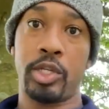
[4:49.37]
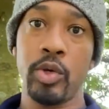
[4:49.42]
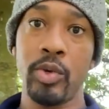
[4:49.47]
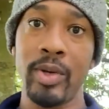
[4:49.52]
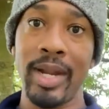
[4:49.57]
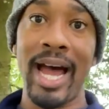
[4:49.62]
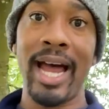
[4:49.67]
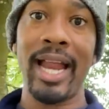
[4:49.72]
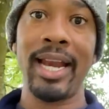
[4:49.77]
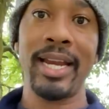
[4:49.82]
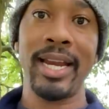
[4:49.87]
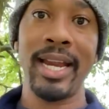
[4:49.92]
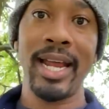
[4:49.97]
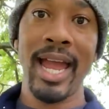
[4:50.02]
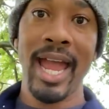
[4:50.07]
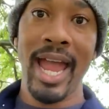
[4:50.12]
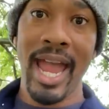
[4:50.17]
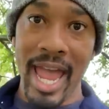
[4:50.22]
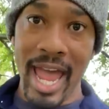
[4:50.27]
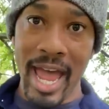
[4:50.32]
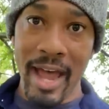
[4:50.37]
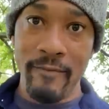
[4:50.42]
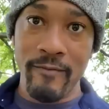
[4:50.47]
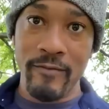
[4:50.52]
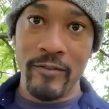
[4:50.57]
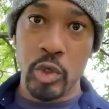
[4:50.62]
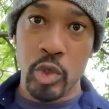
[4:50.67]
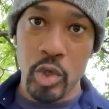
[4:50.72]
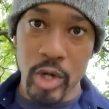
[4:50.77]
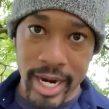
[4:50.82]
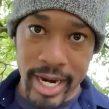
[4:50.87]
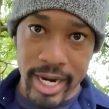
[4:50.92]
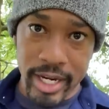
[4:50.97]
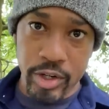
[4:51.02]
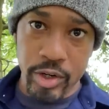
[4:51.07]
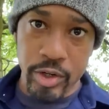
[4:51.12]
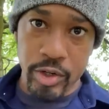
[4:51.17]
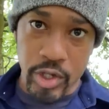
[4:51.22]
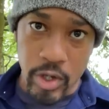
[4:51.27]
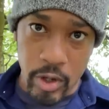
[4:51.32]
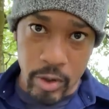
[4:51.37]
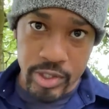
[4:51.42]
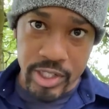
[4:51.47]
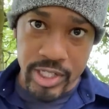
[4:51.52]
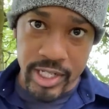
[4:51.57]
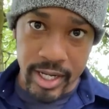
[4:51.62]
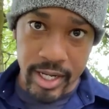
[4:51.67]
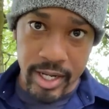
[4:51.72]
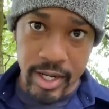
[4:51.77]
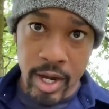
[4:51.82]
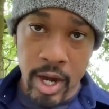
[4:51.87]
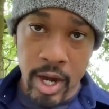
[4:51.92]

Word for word: Do not half train your TOSA.